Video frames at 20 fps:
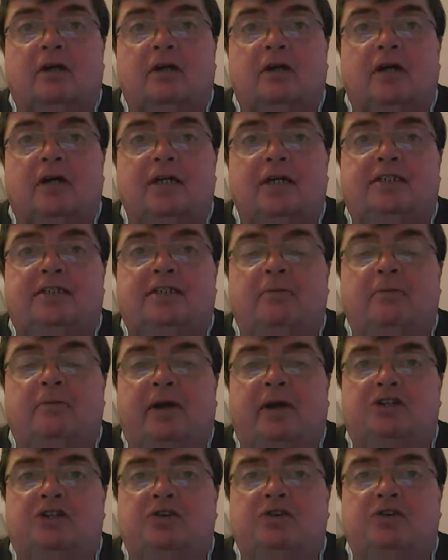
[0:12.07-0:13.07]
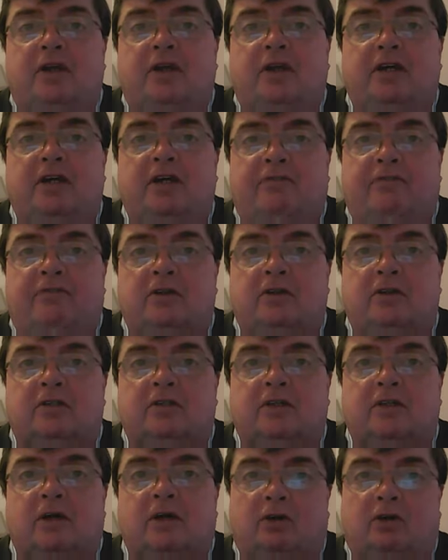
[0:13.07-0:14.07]
Is dementia any different
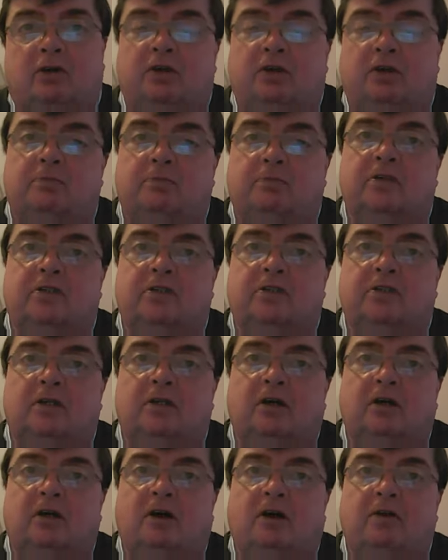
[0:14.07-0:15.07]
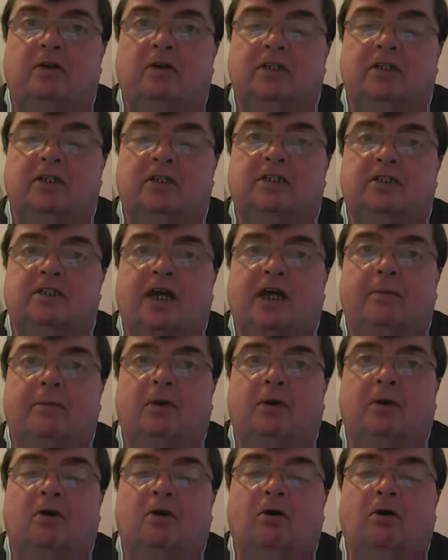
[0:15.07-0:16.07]
at Christmas, or is it the same
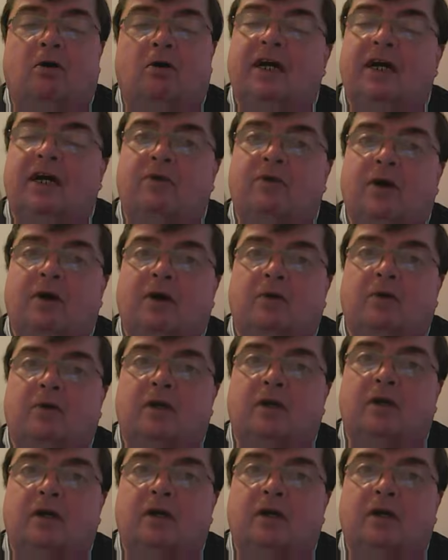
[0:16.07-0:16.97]
all the year round?